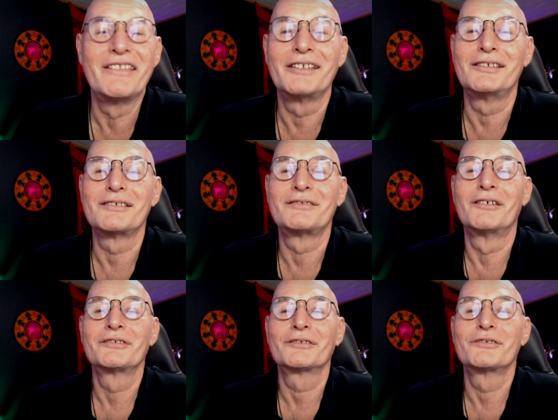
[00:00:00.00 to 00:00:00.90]
they did
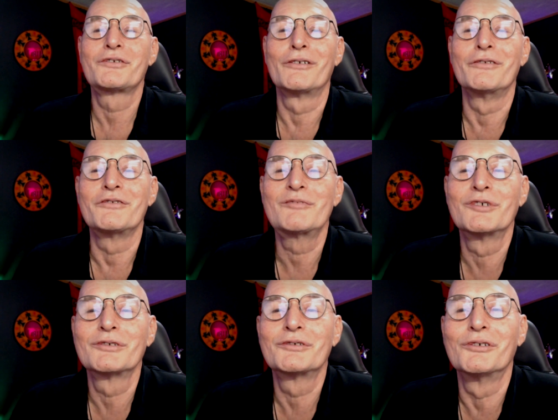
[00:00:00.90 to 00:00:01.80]
not return to
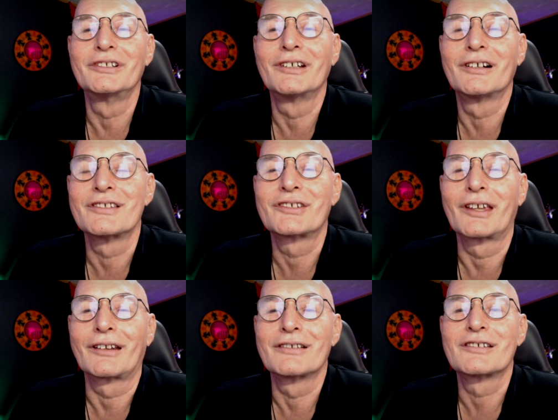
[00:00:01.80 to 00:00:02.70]
Mongolia and
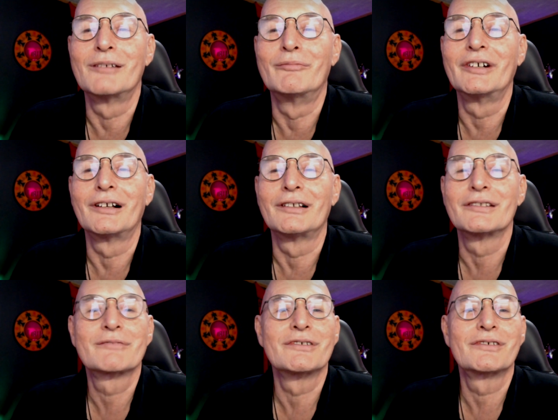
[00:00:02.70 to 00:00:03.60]
settled somewhere
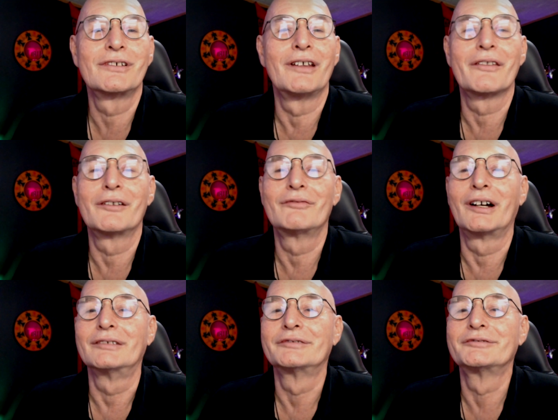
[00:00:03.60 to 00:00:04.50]
else with another
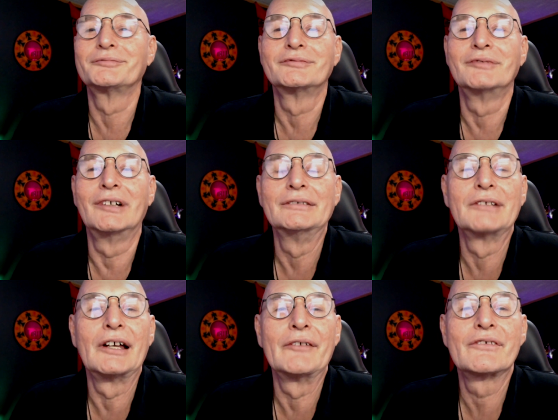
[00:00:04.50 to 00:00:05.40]
wife.
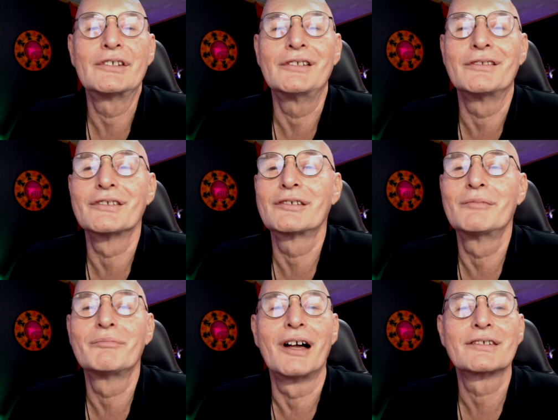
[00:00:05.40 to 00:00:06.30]
I've seen this in
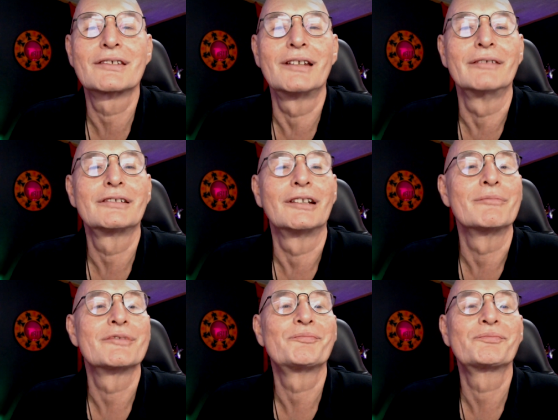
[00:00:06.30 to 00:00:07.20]
past lifetimes.